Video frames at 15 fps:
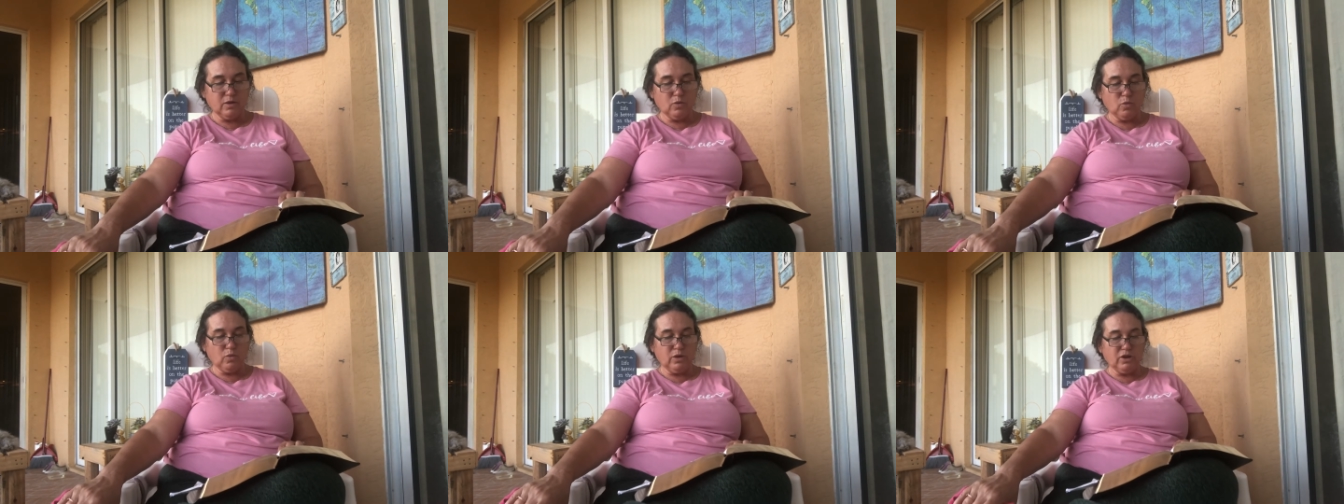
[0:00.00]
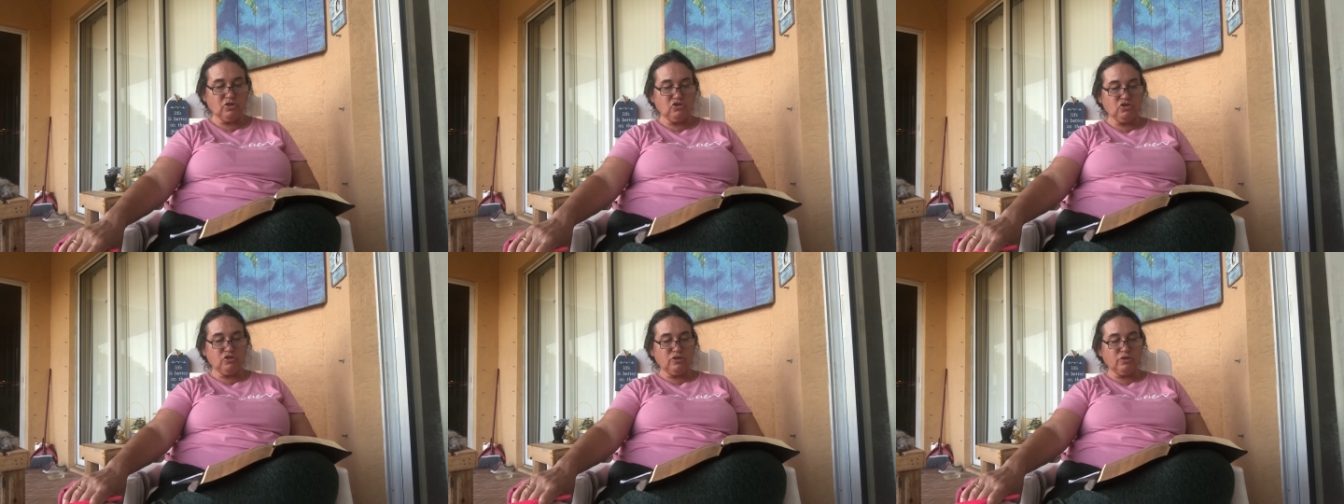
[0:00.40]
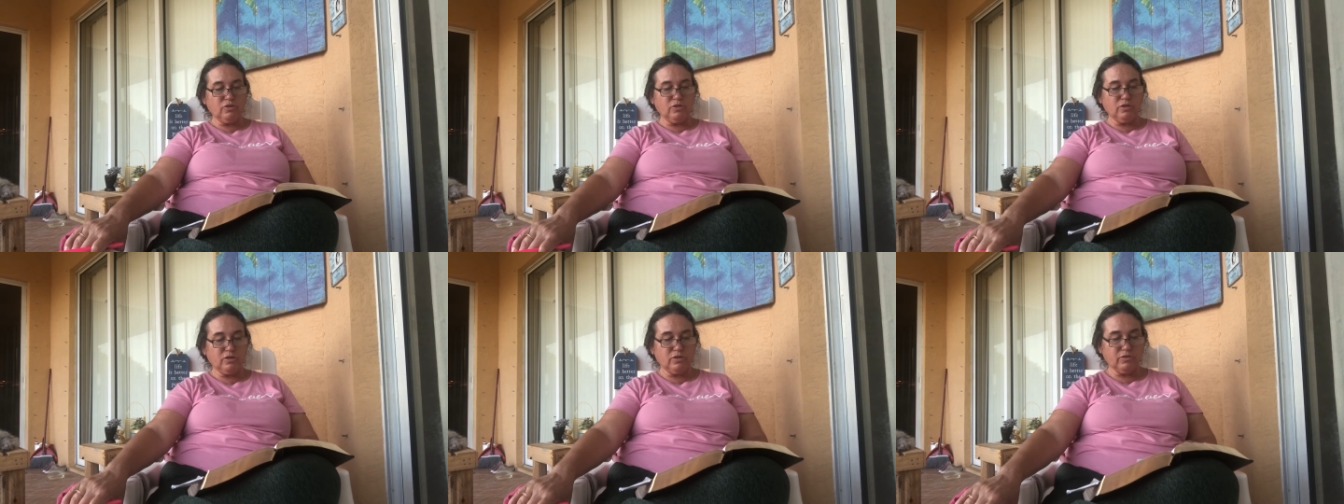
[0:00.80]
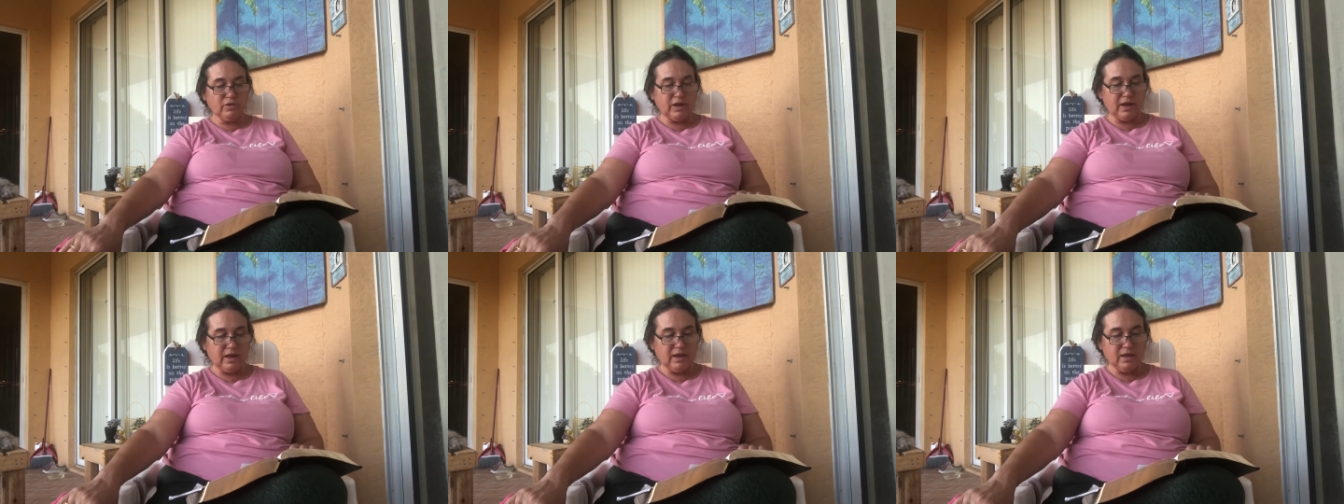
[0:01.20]
One, two,
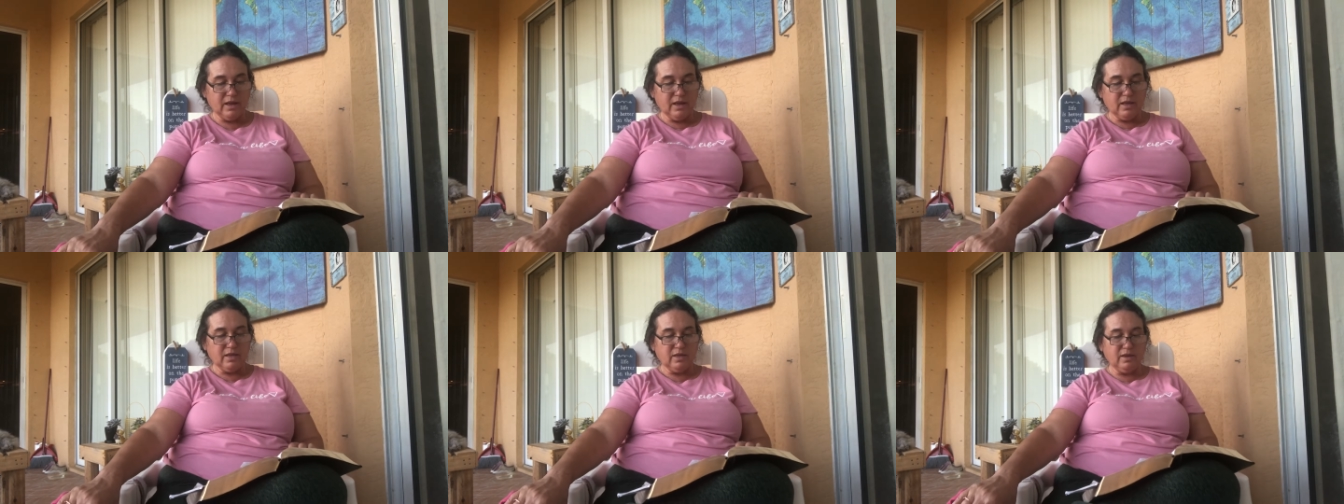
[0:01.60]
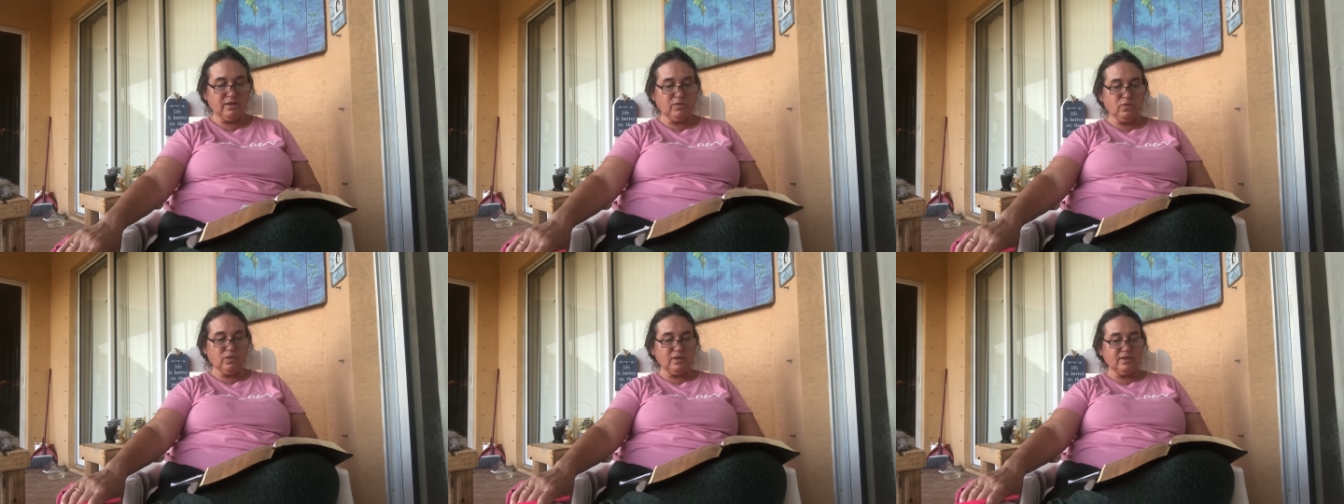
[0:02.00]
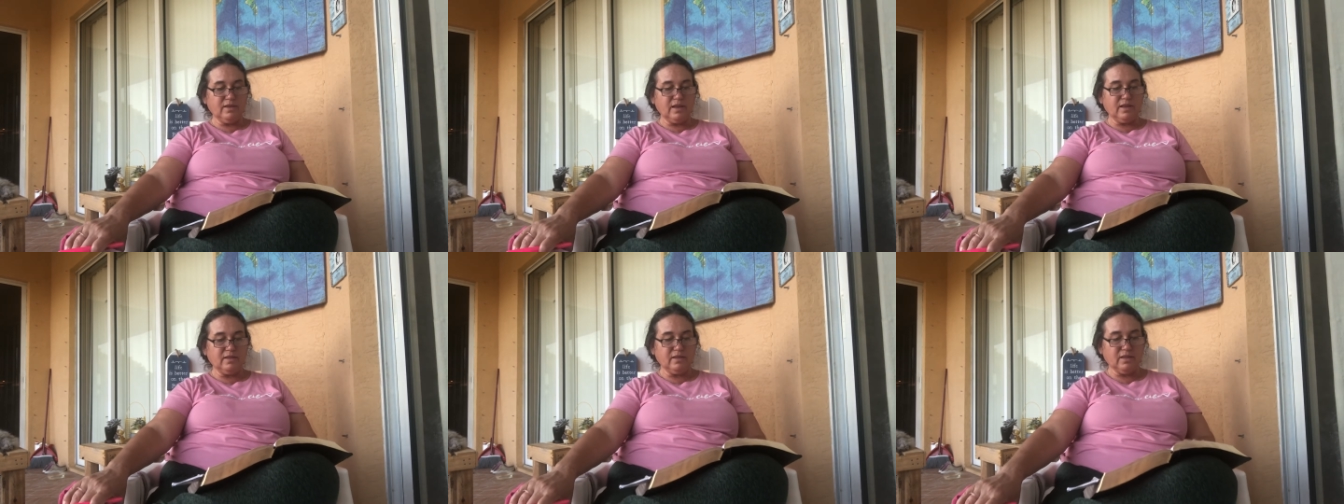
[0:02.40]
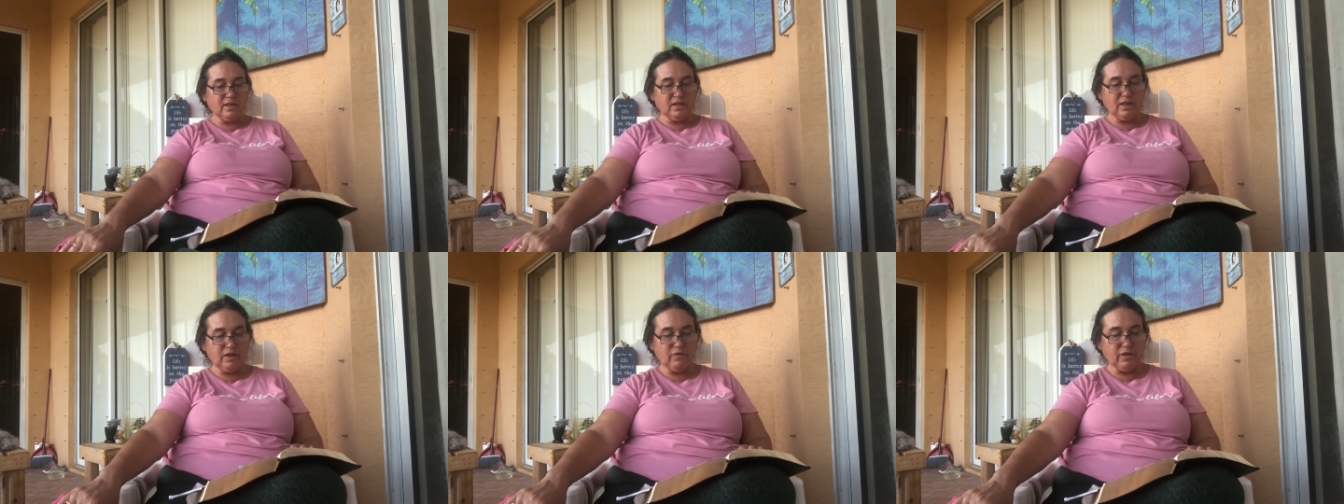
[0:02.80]
three. These were the sons of the
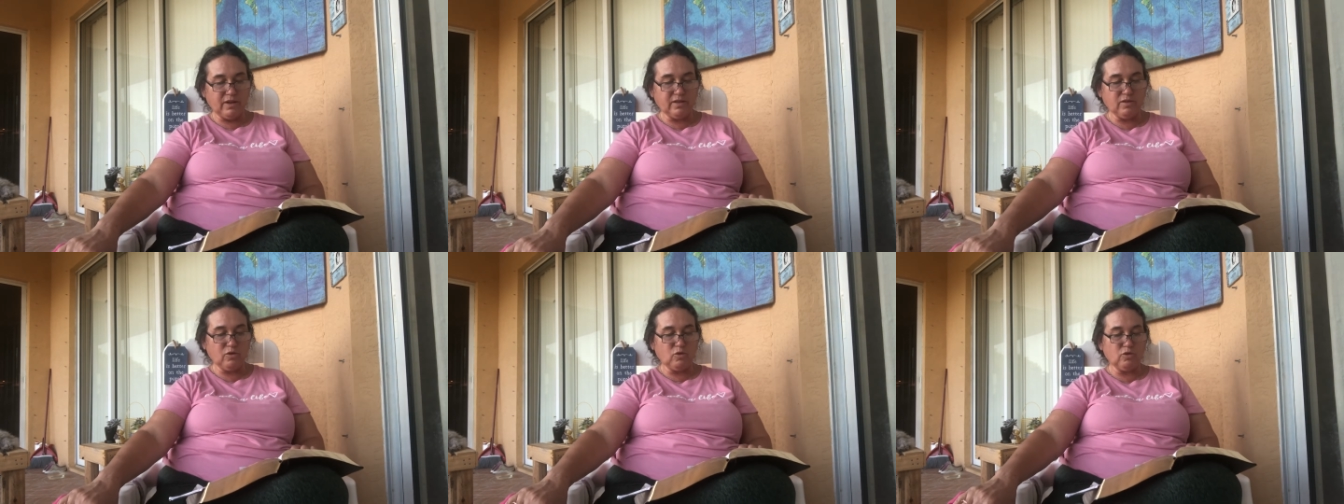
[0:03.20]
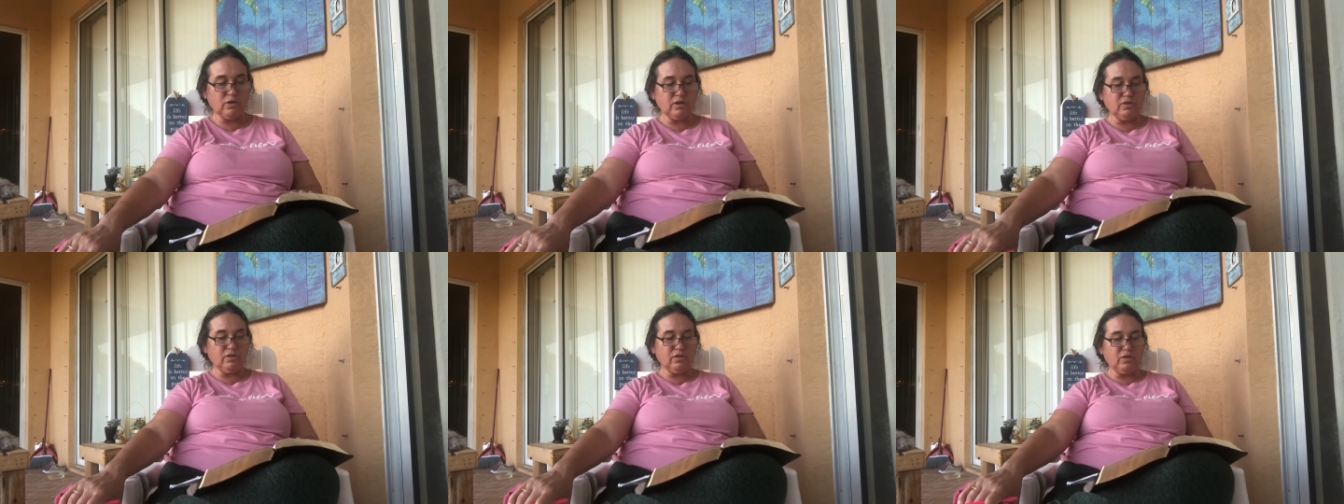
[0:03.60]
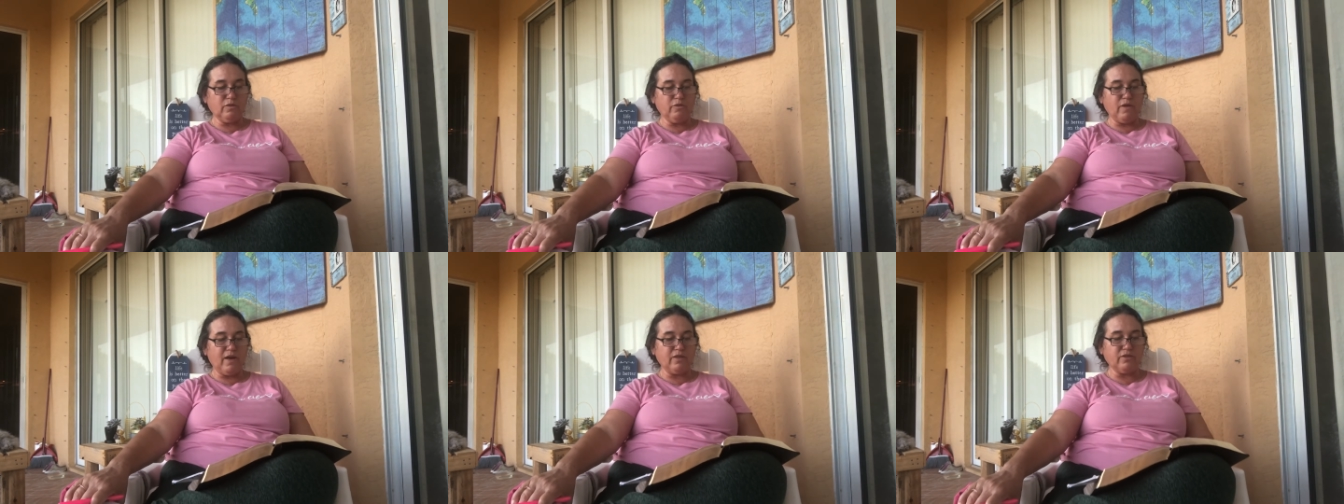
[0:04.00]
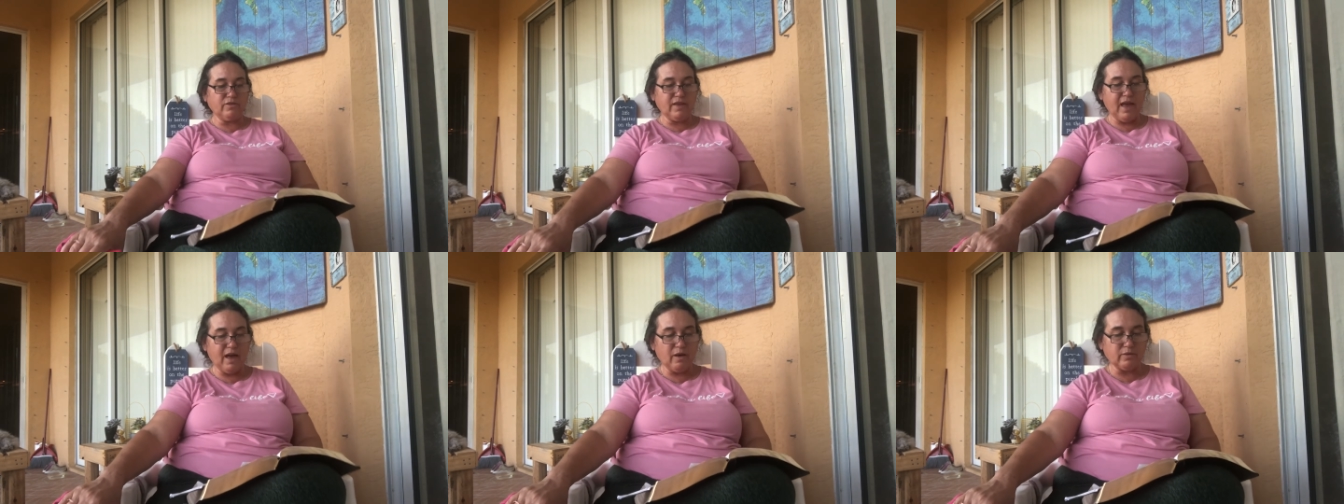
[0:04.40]
Levites according to their father's
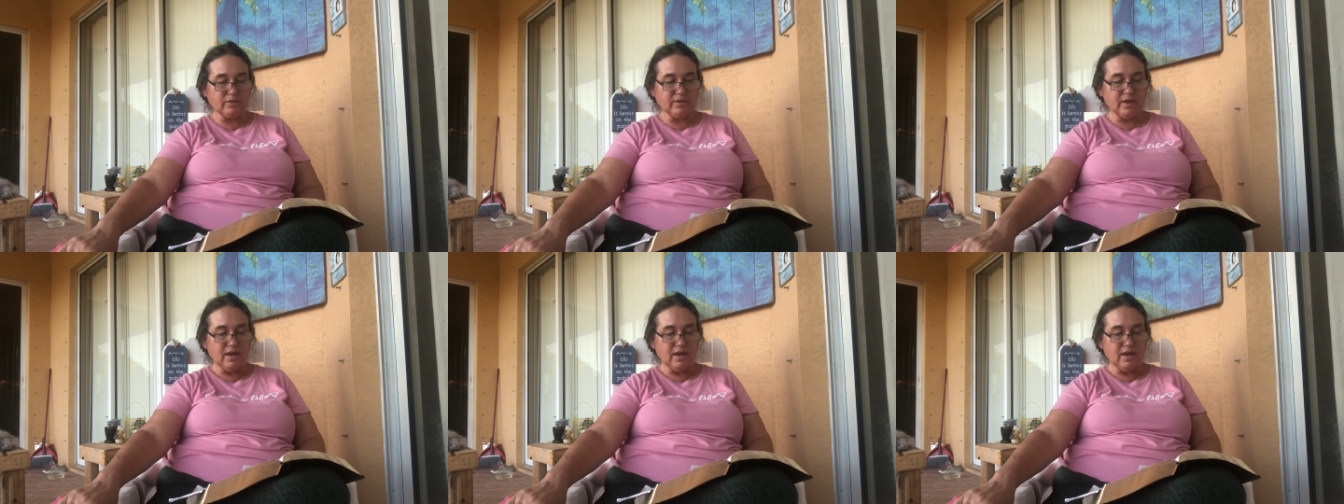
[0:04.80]
house.